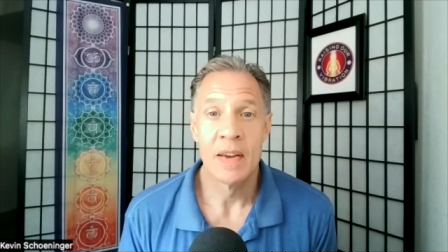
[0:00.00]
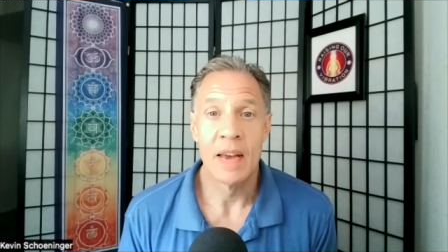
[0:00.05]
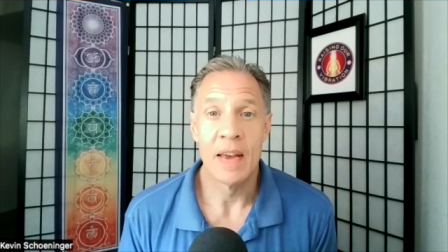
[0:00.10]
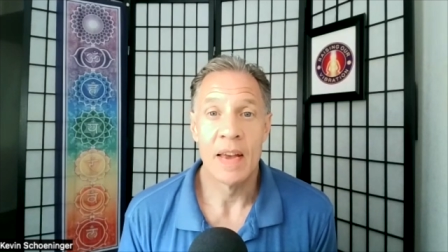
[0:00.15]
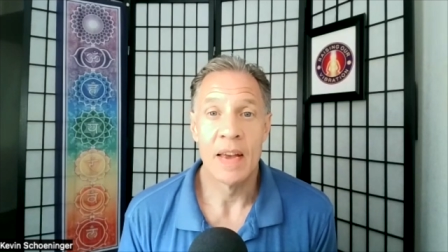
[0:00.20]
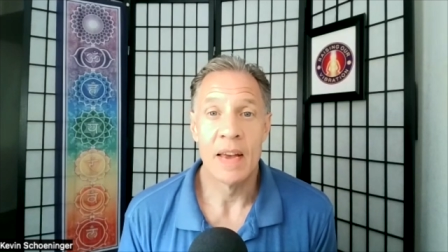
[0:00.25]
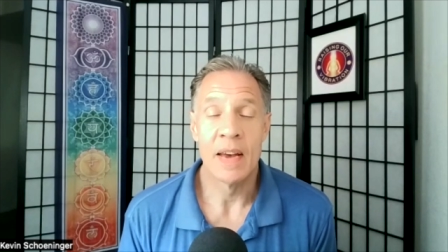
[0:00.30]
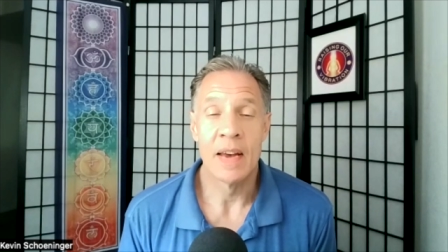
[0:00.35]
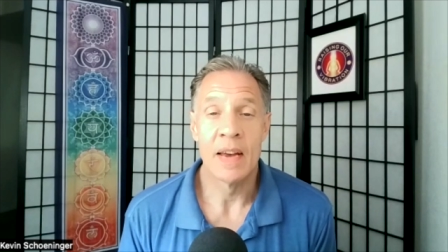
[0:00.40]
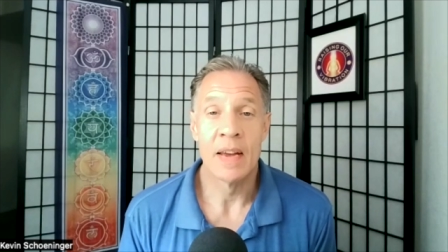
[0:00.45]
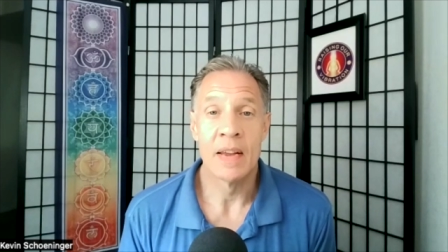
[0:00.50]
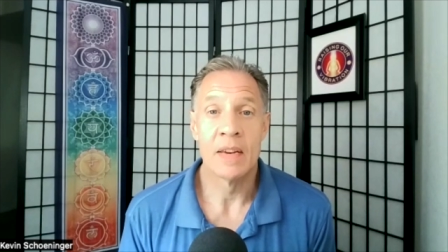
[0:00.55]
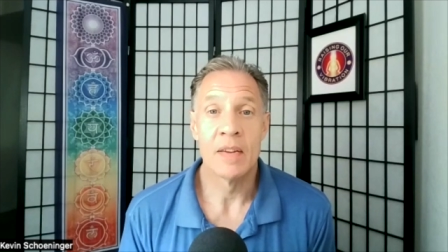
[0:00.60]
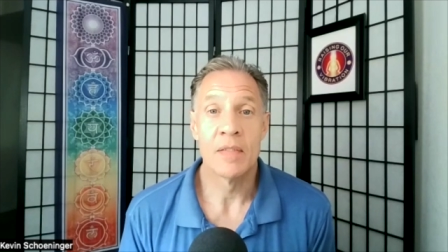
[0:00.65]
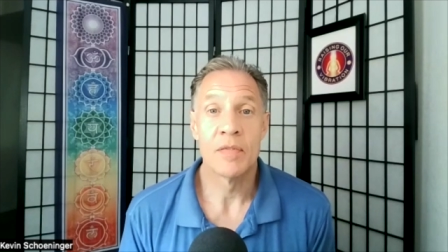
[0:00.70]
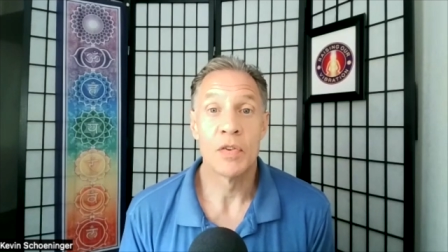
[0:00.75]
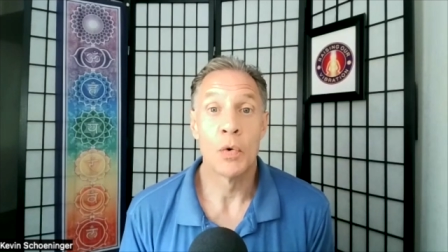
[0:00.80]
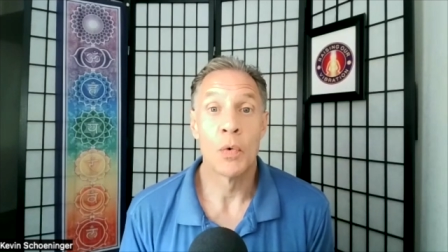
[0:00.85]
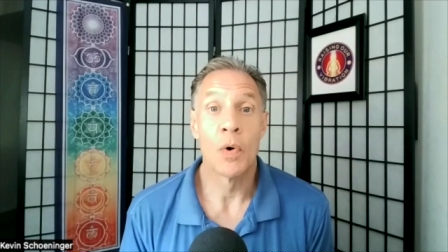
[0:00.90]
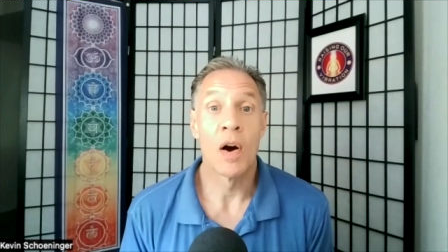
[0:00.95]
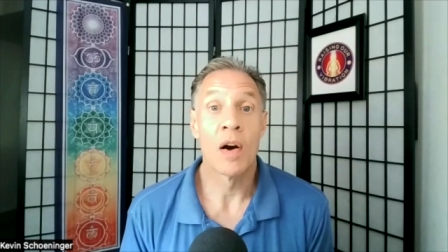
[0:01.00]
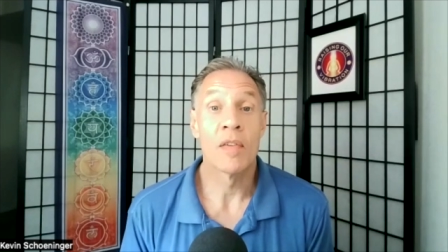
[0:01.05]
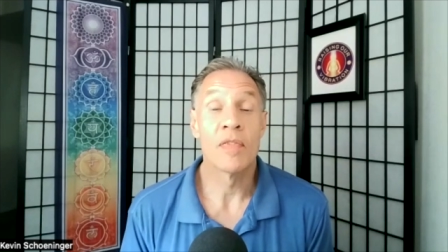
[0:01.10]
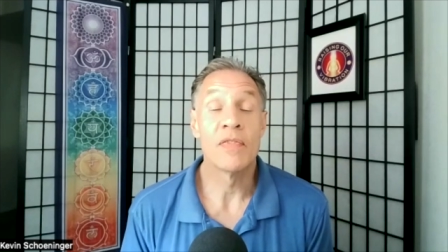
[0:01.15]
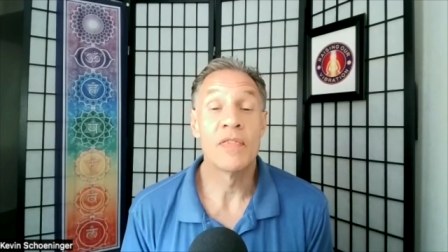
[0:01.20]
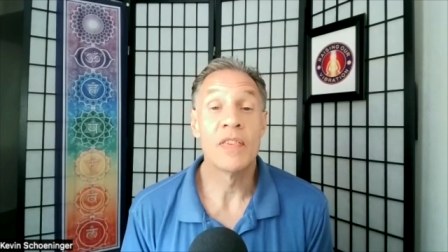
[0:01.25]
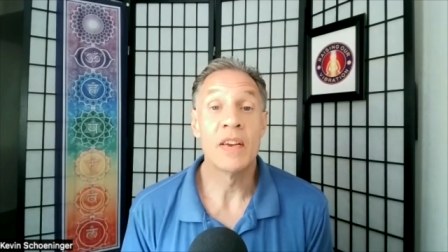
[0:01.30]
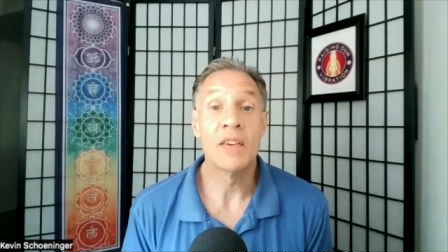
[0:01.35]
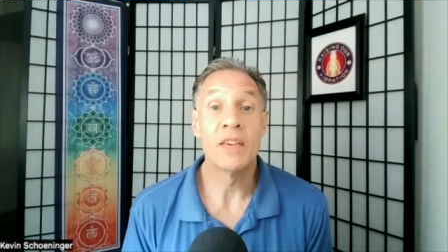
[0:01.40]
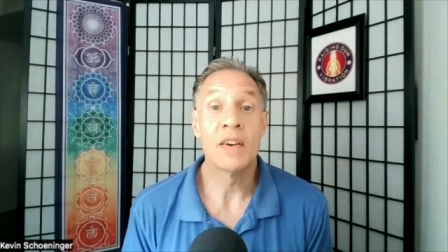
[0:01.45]
And if you are
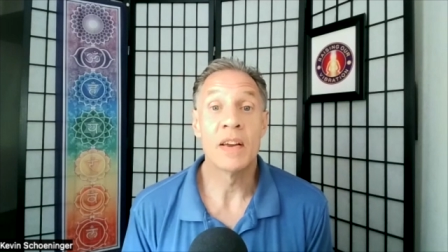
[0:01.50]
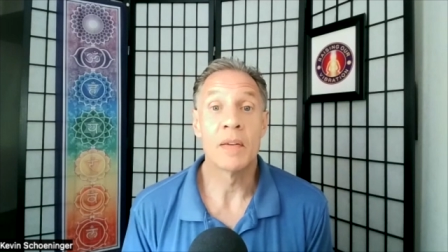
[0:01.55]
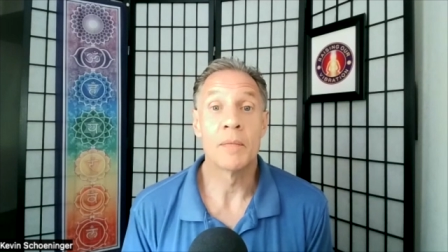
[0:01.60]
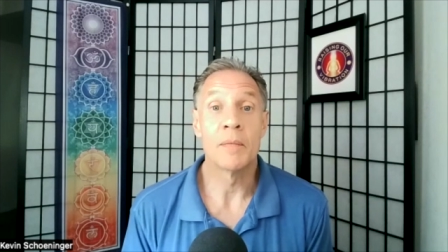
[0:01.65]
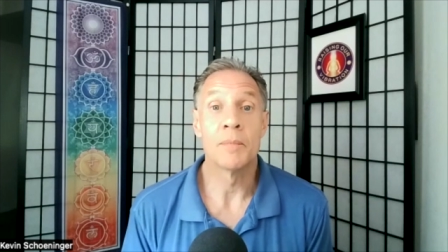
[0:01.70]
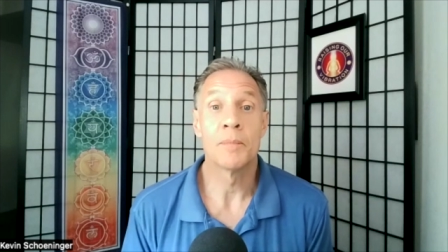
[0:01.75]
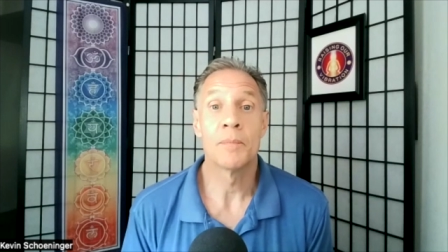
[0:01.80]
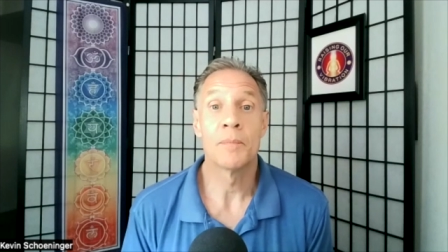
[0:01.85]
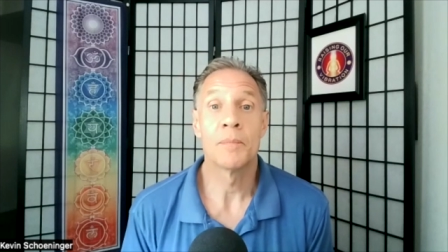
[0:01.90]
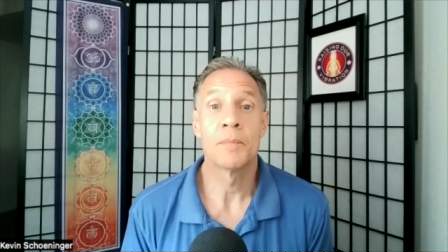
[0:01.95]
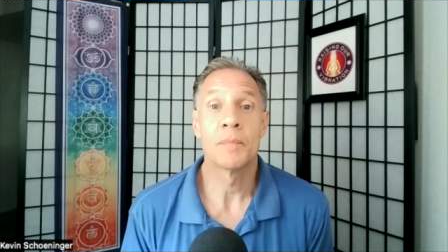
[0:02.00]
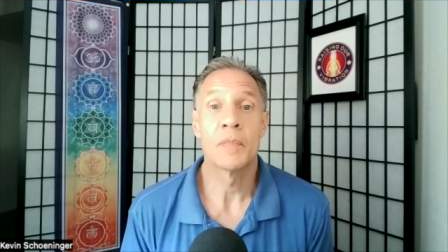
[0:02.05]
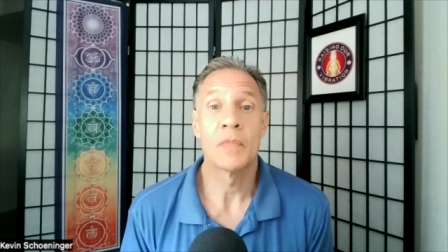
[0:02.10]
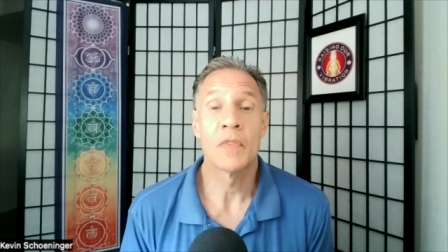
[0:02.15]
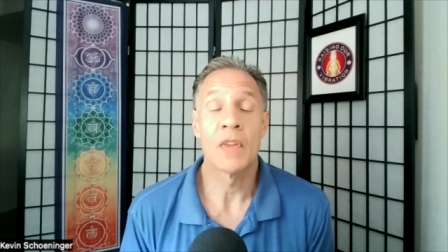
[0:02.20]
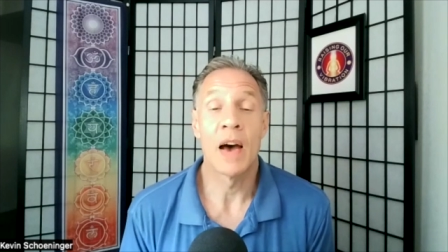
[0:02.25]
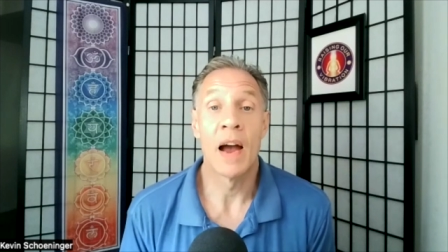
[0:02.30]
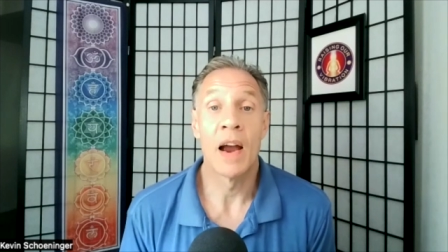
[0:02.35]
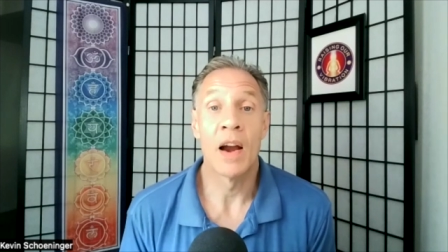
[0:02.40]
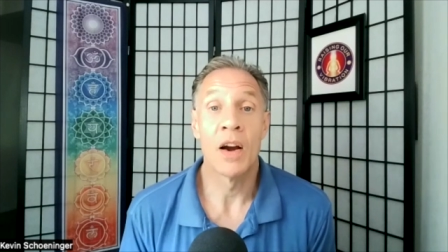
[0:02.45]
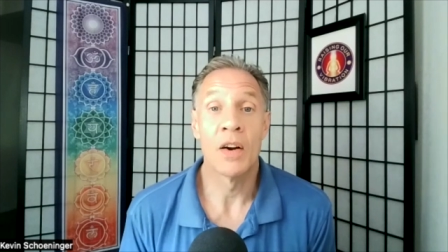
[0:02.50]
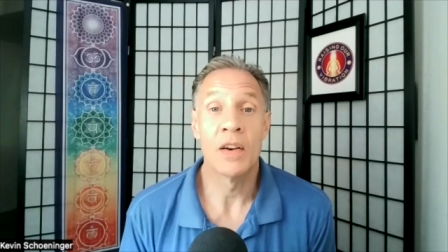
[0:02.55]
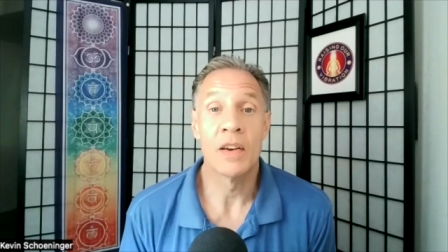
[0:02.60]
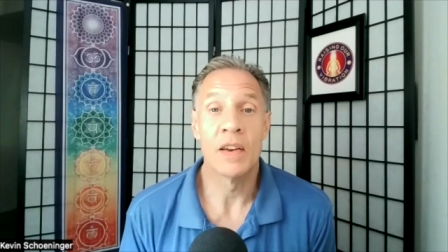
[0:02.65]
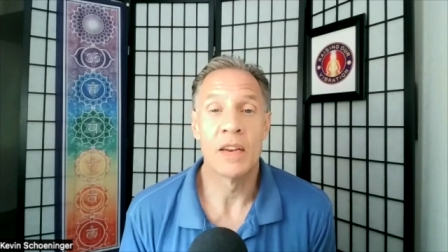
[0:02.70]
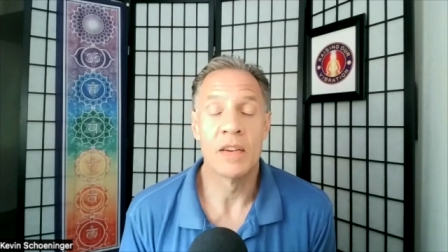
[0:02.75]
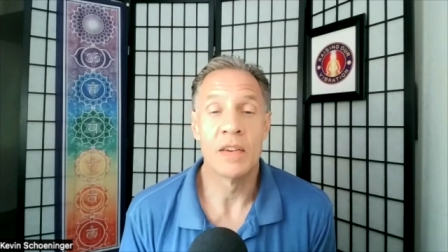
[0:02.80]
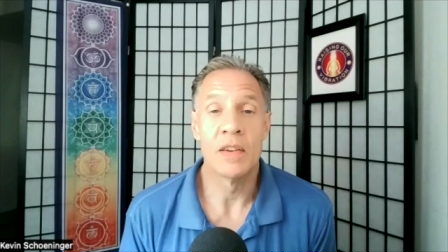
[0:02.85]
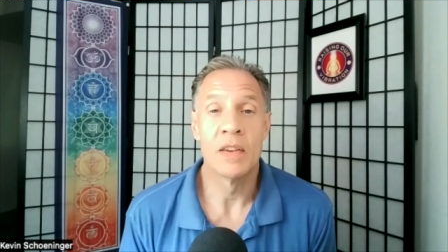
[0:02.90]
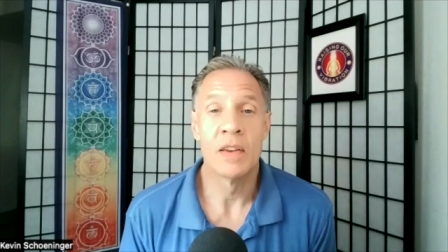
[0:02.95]
feeling
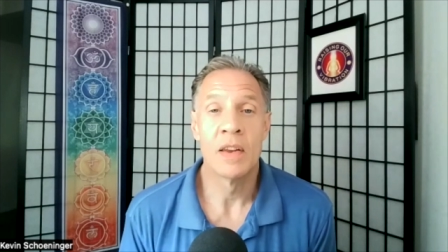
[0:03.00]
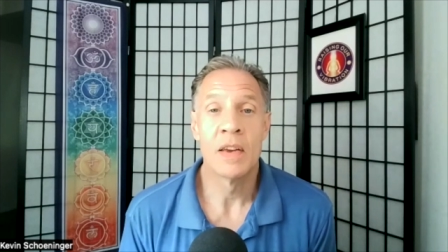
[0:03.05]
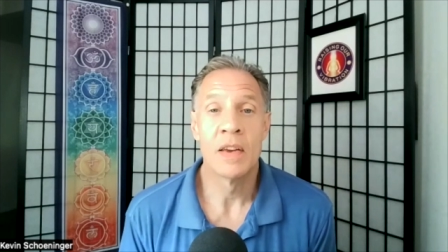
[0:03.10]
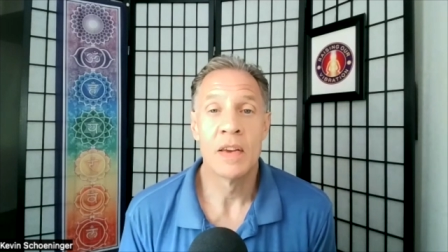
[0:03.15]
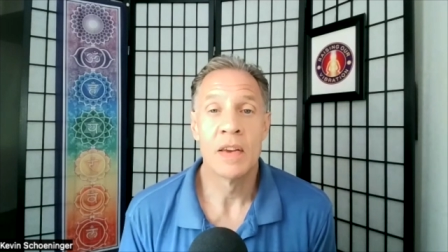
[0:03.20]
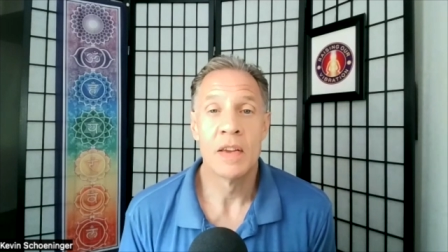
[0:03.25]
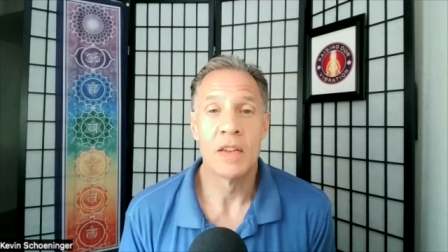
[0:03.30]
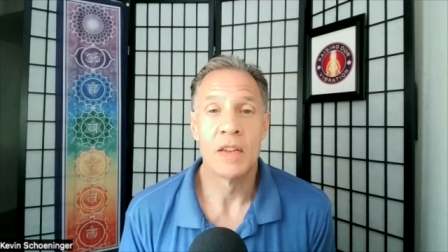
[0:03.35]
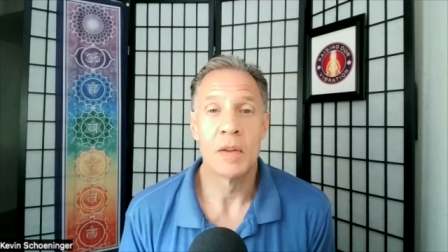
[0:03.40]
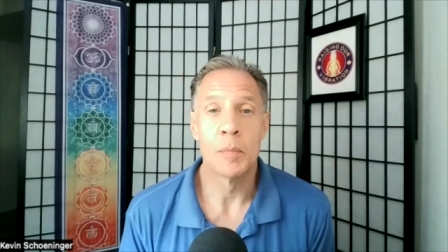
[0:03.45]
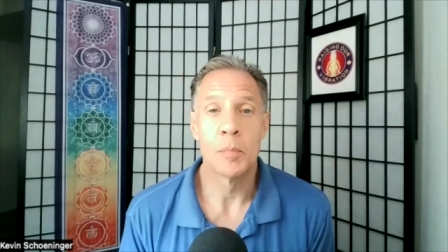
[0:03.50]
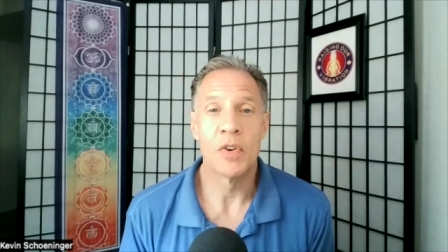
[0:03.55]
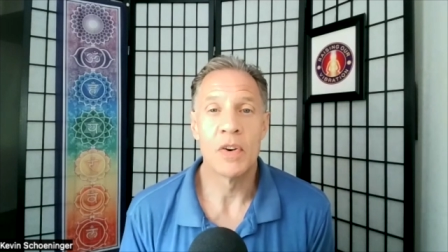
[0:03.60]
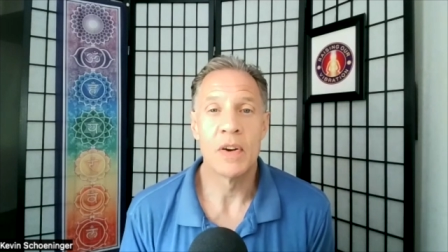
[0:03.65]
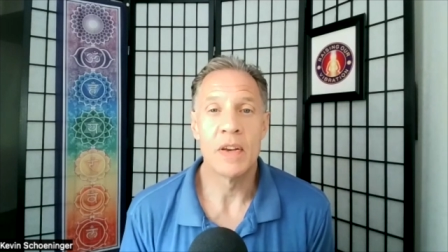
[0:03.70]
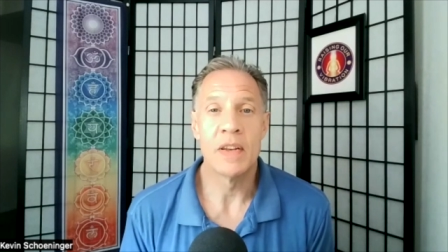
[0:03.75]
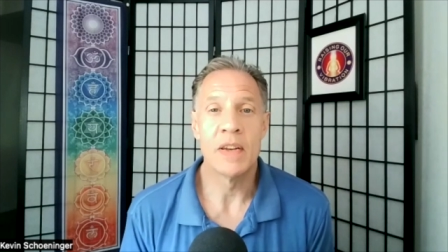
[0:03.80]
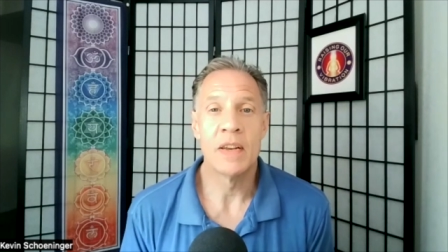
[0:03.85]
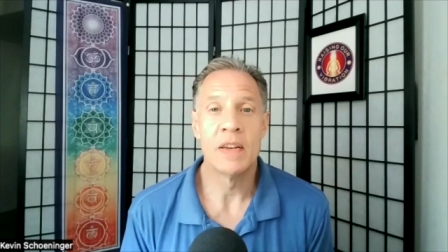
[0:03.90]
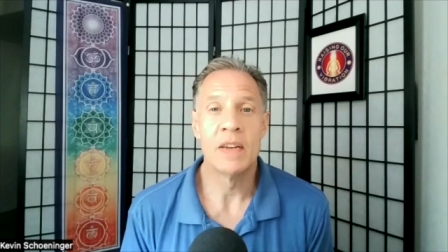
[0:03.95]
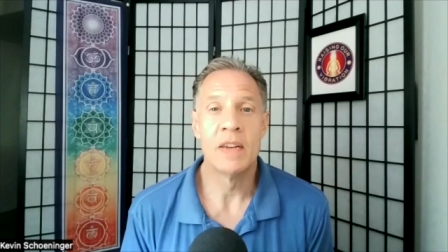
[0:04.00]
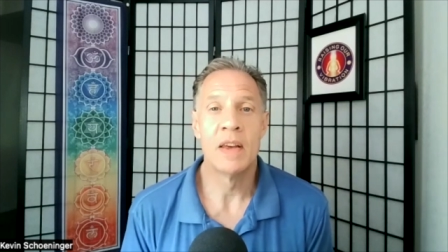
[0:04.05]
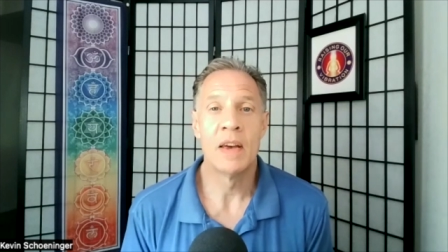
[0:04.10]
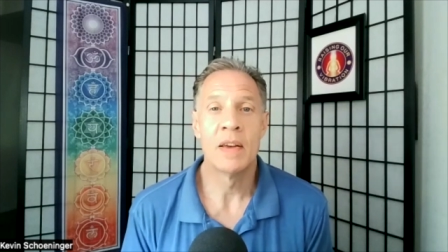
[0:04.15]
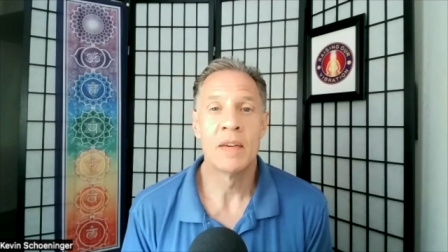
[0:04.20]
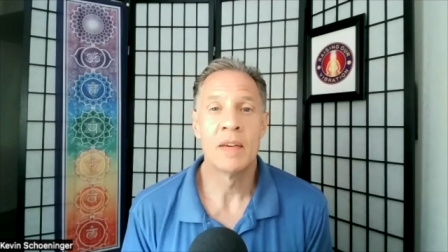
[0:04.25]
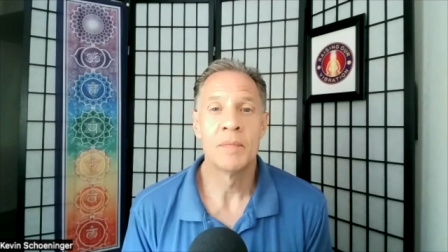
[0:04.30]
tired and depleted,